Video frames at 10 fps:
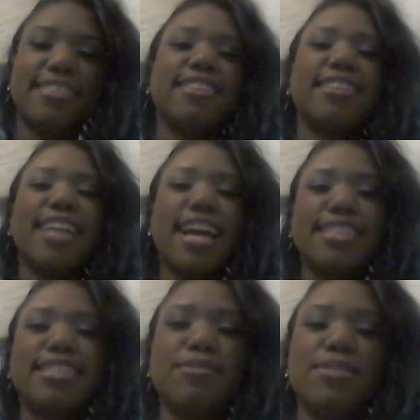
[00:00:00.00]
the
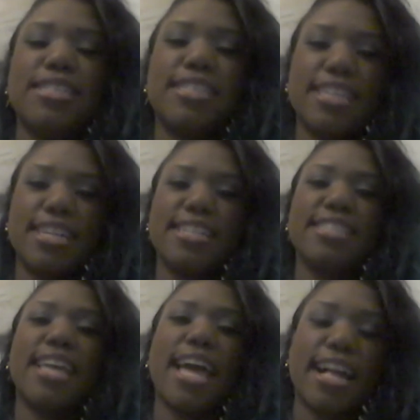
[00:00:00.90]
last thing we see
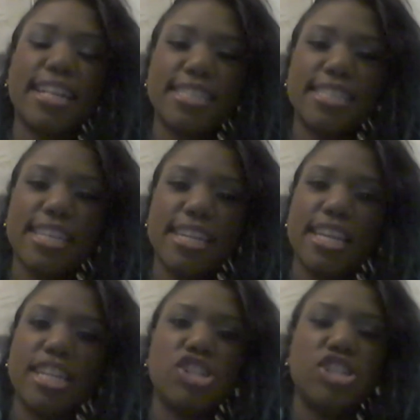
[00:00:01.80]
is Allison
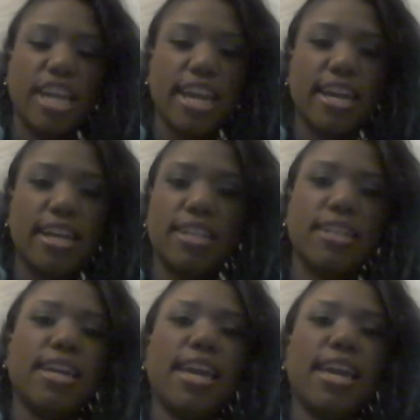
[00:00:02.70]
in jail.